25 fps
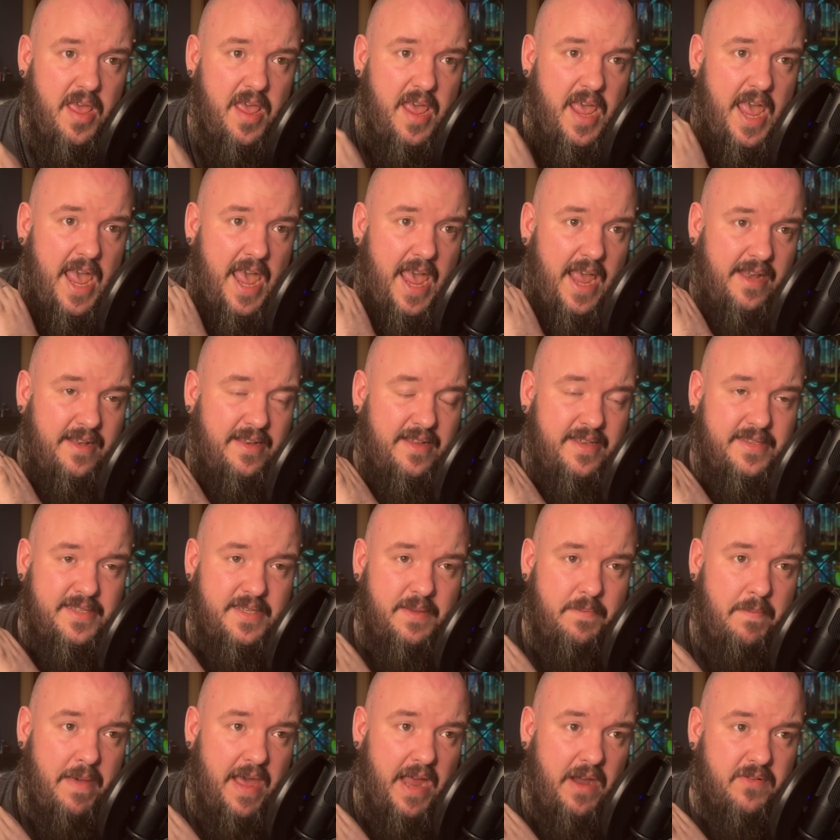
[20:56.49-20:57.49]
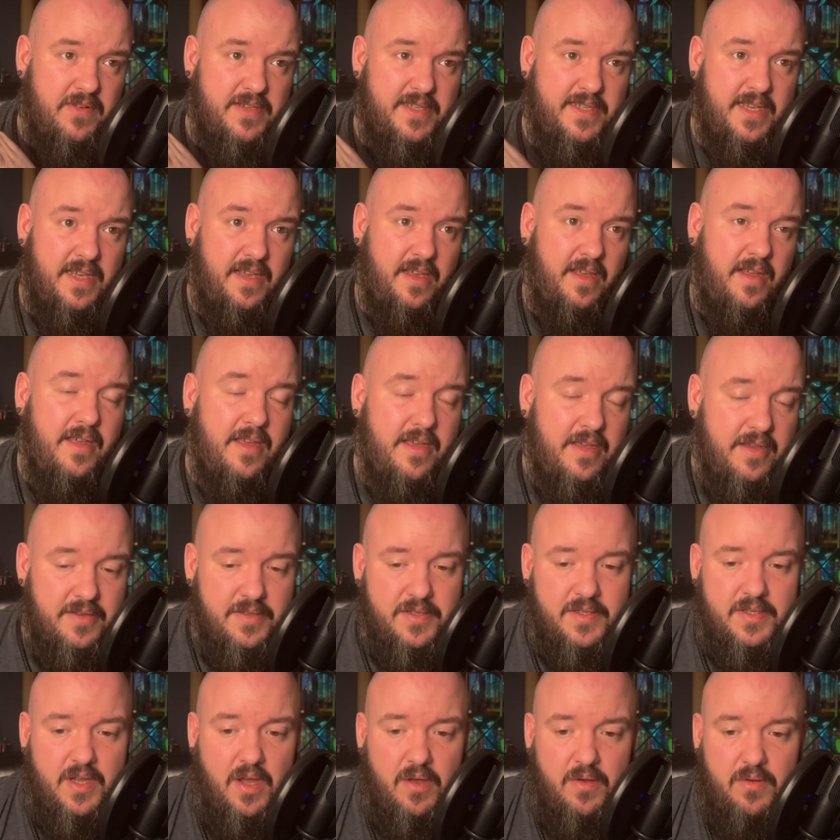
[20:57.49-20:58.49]
and it's embarrassing.
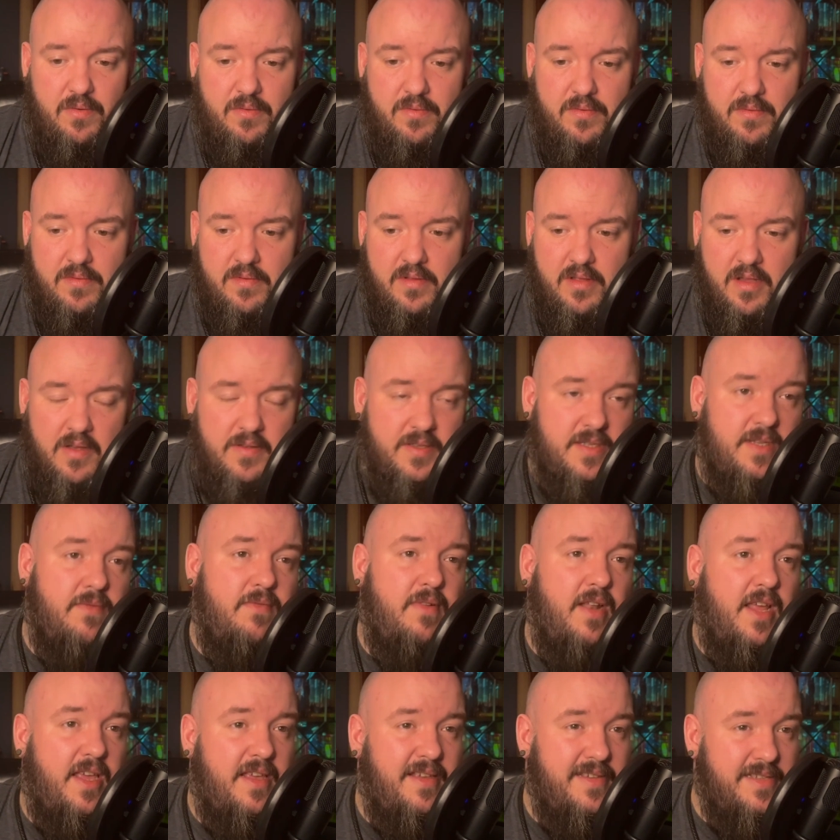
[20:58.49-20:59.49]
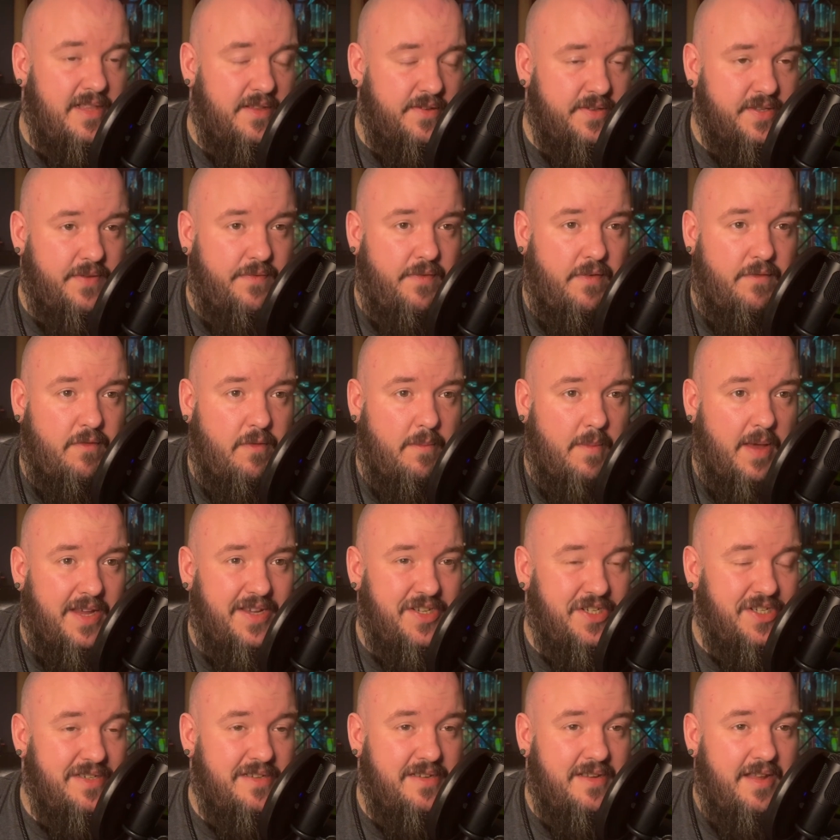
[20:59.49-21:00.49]
So, lots of leaks, lots of
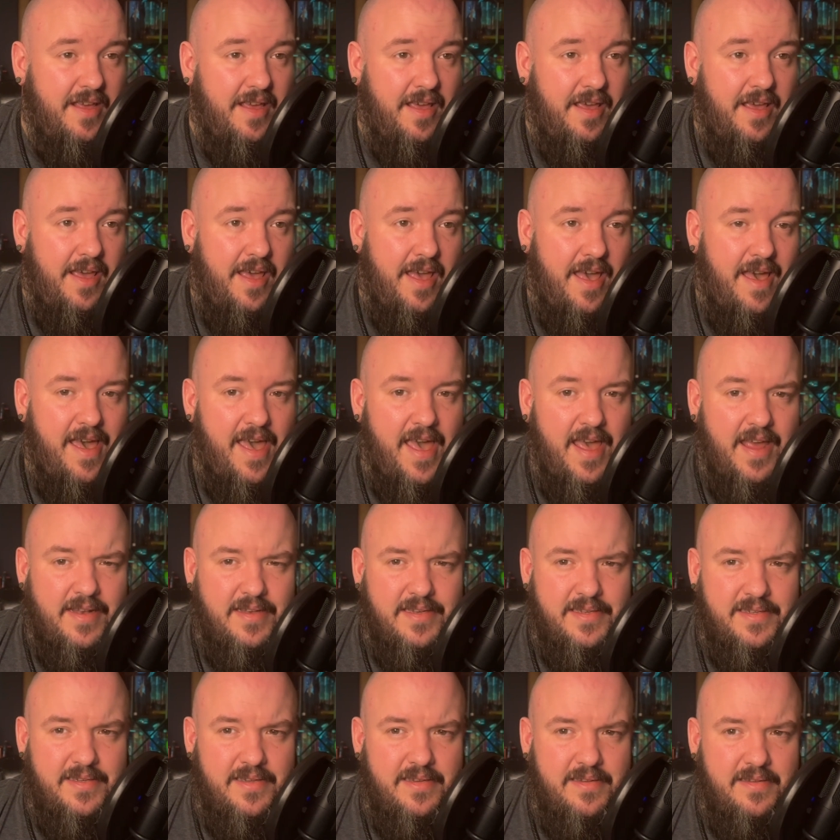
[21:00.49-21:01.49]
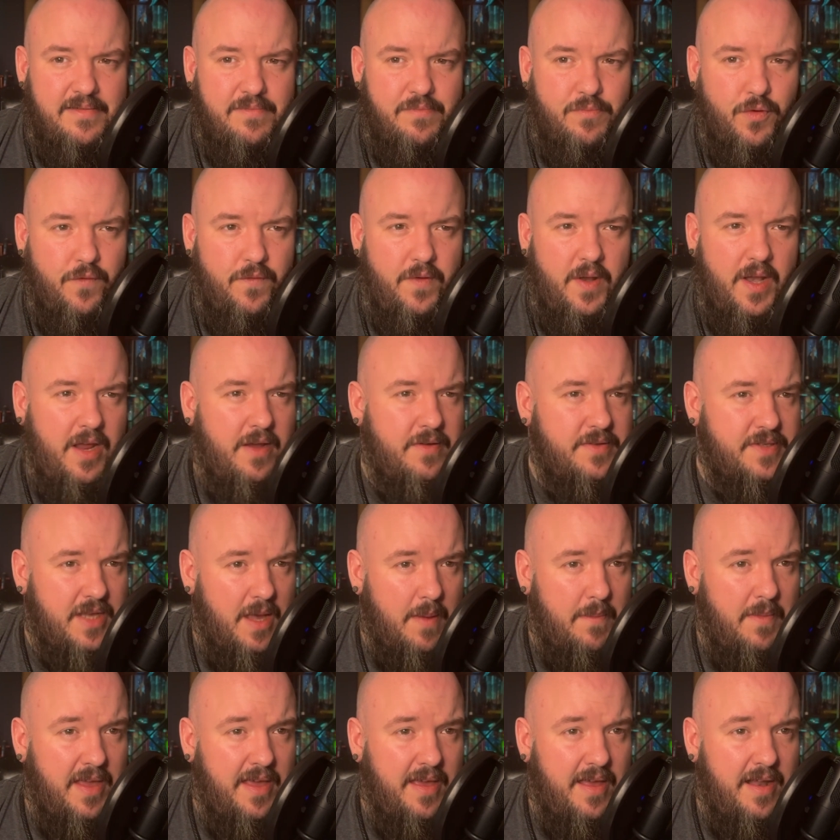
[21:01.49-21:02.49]
information, and more videos
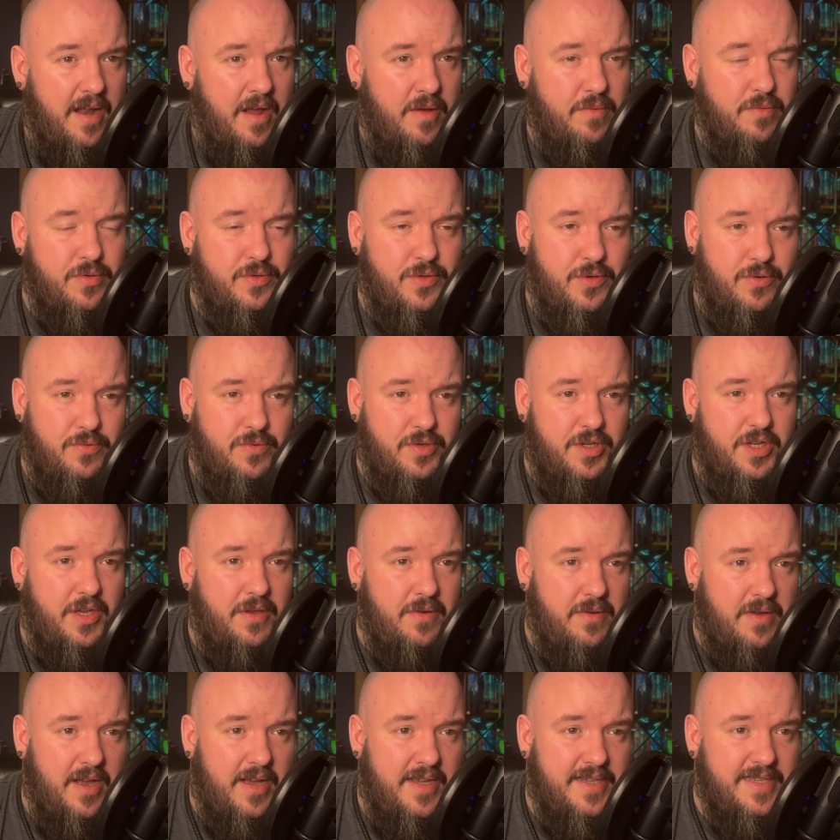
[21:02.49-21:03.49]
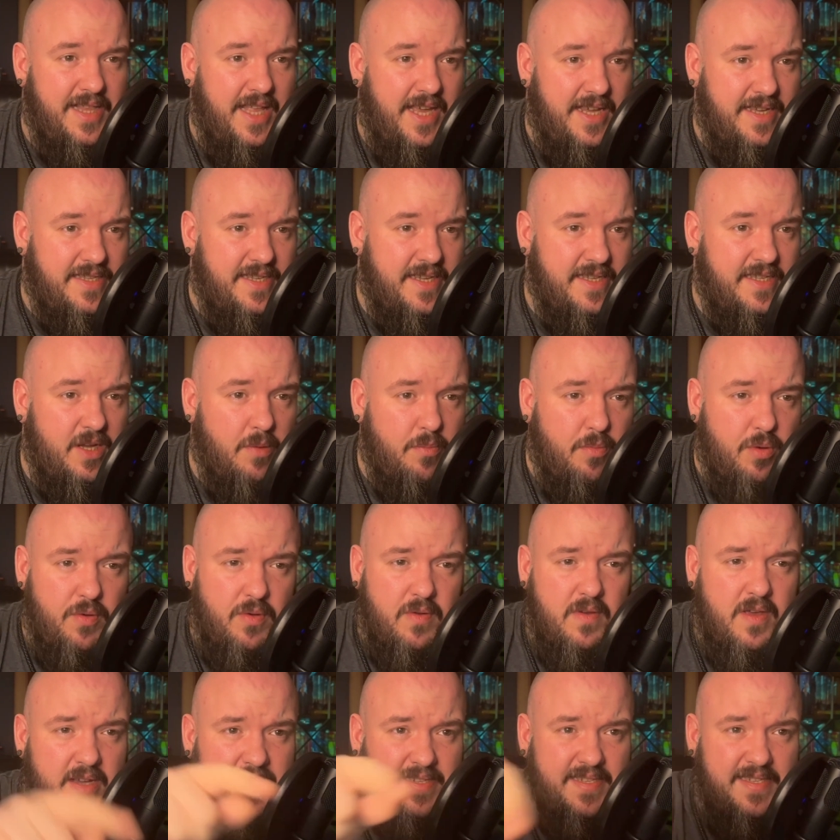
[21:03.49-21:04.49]
coming, and I will talk to you guys later. Tell me what
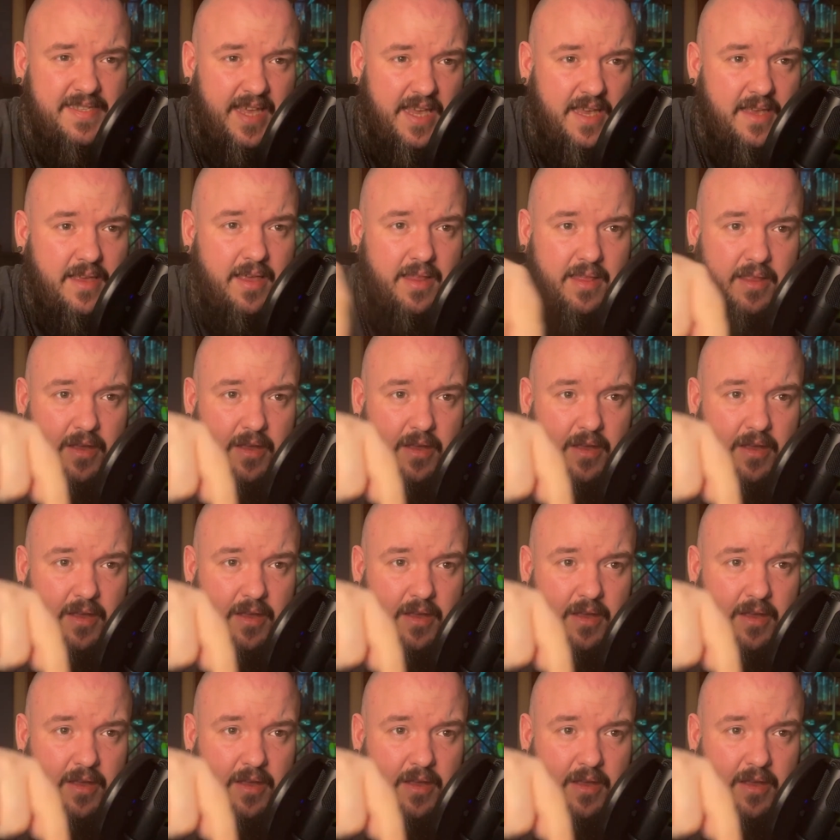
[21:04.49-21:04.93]
you guys think in the